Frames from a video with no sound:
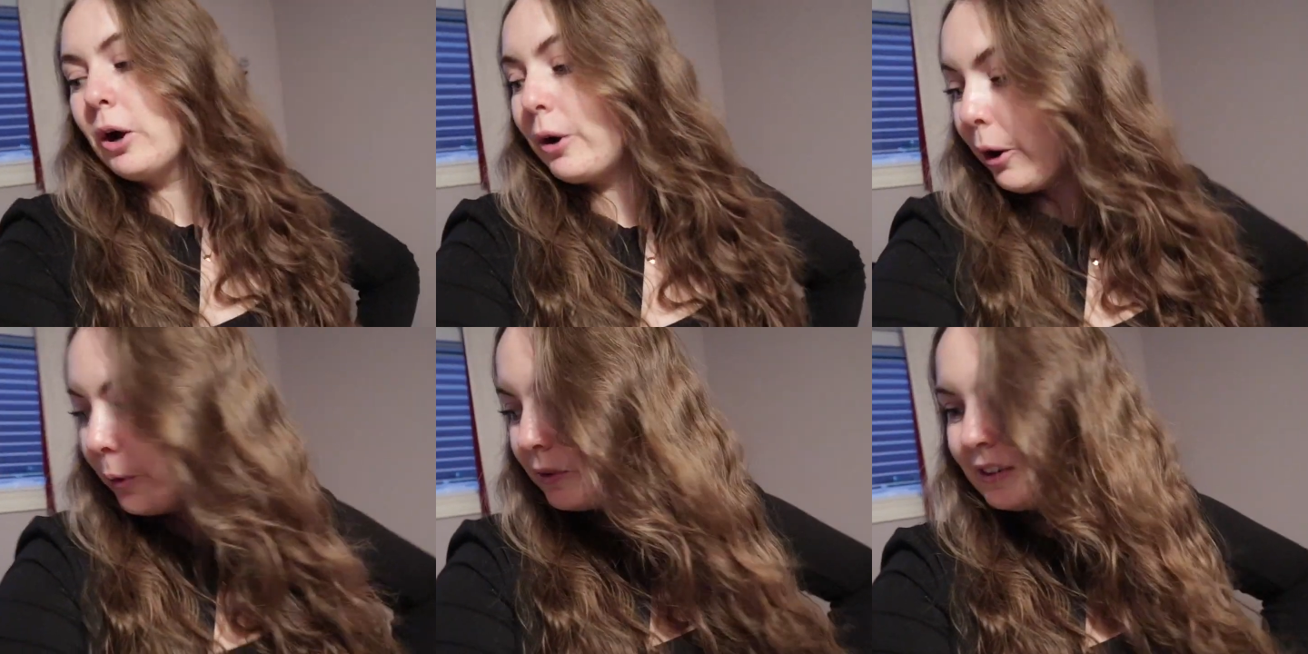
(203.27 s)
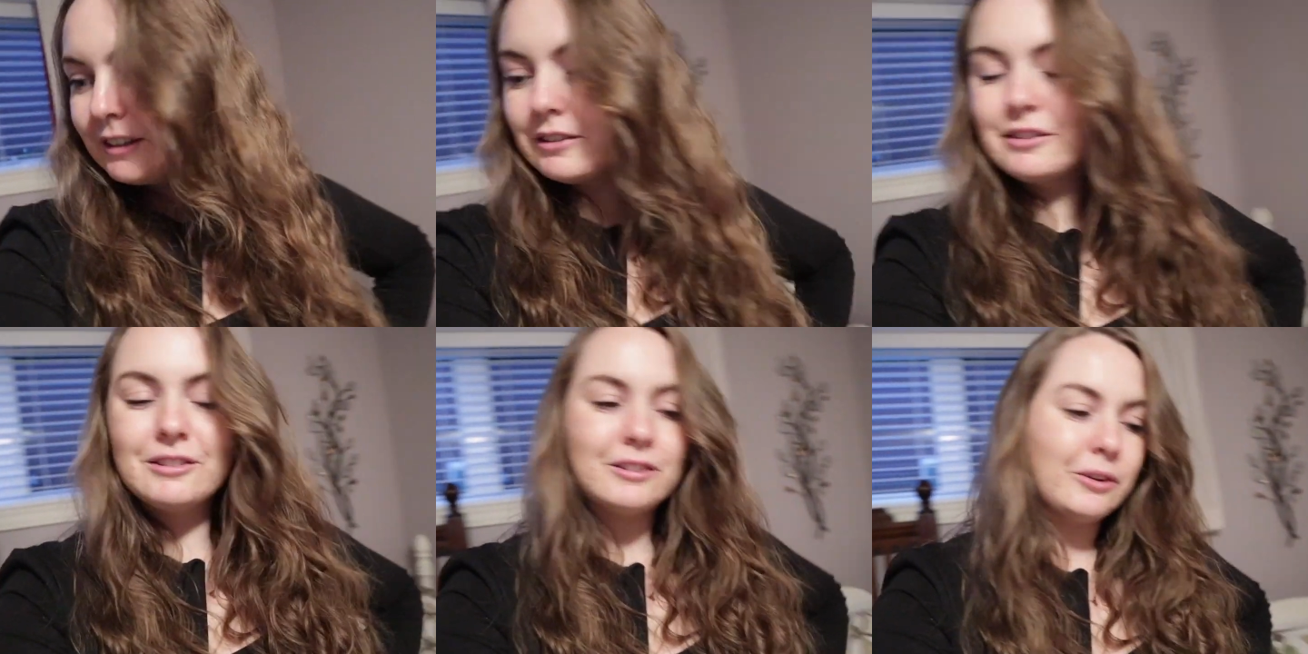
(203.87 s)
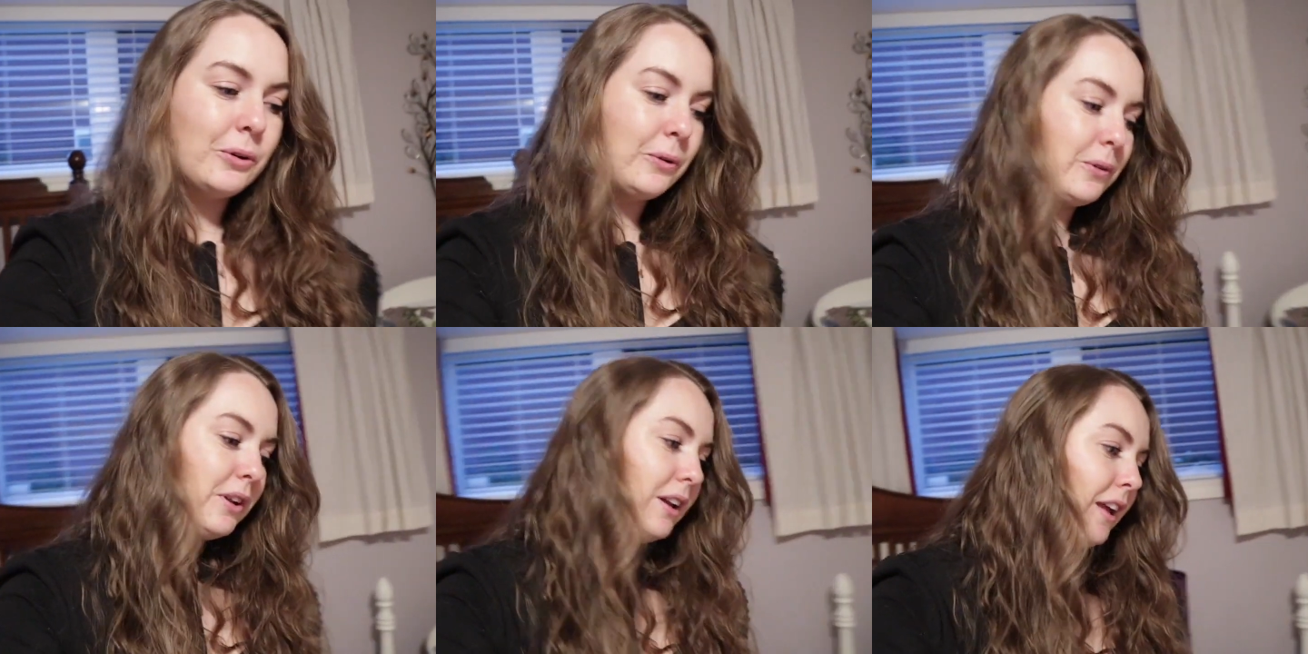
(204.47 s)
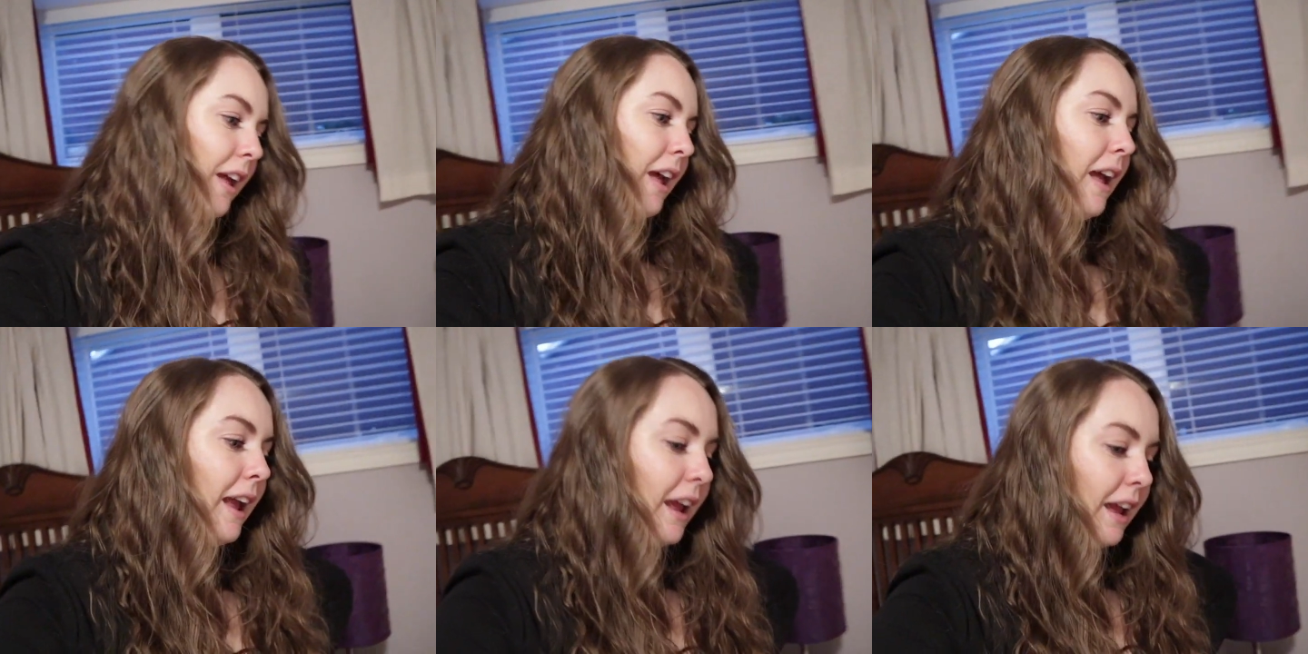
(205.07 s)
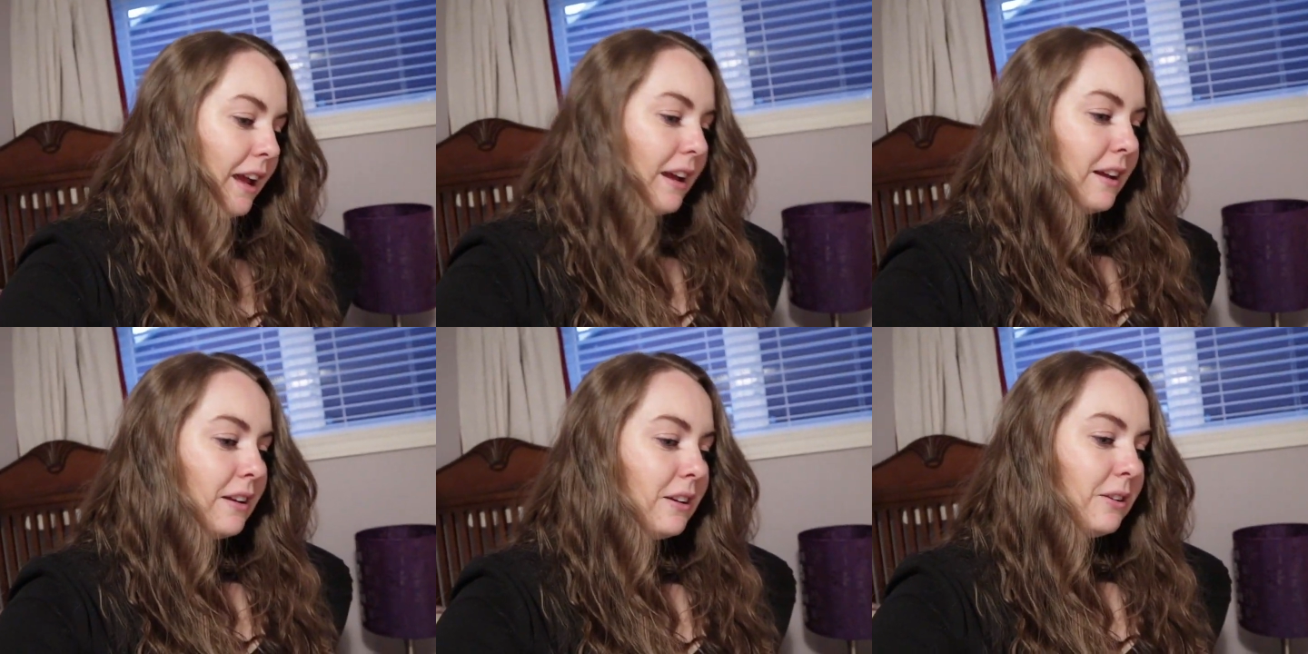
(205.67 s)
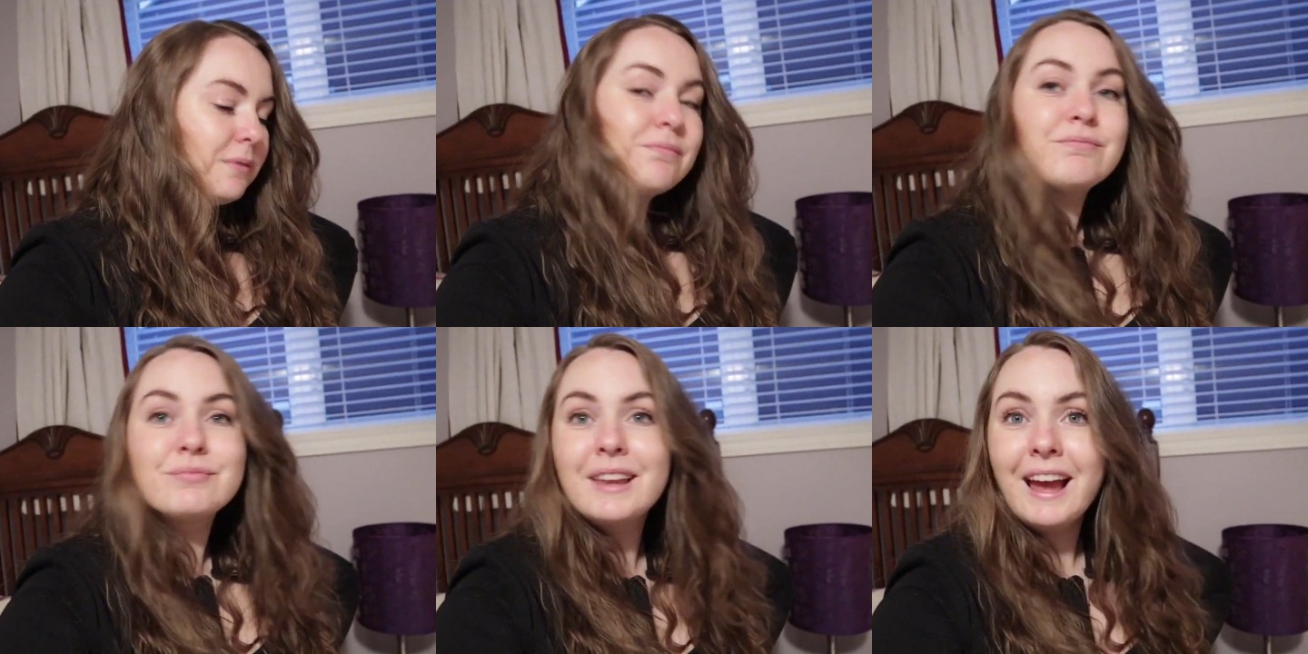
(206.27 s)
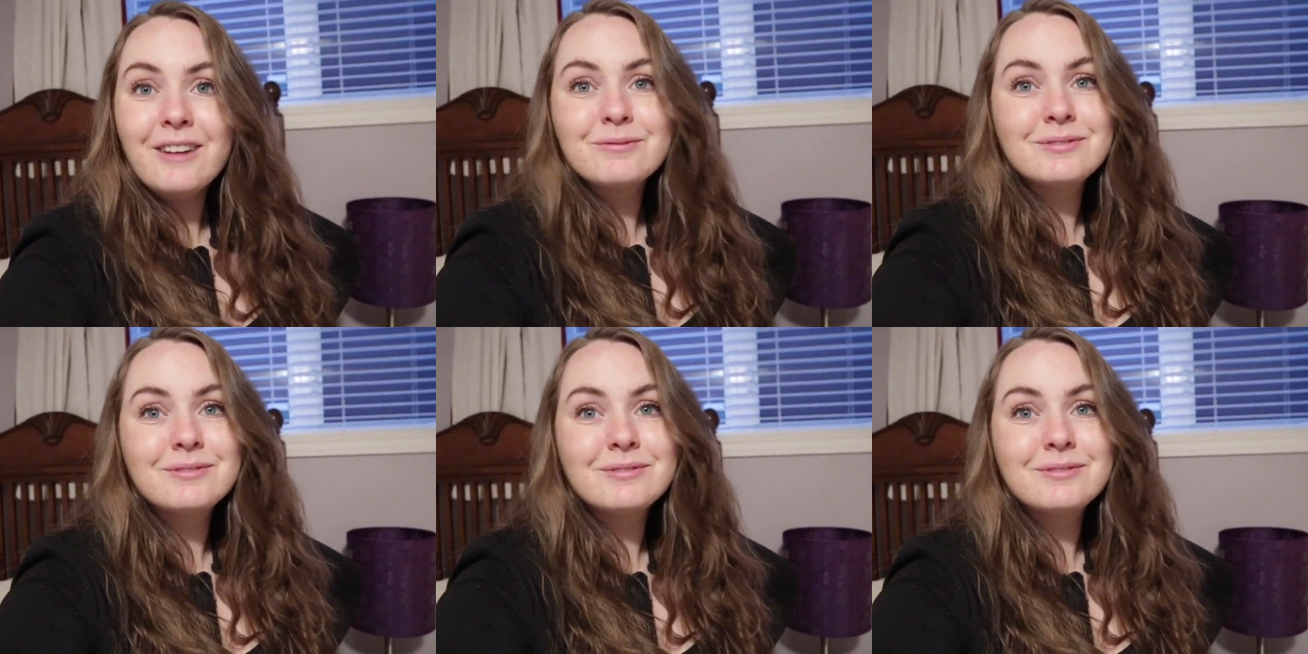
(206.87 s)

cozies soon, and yeah,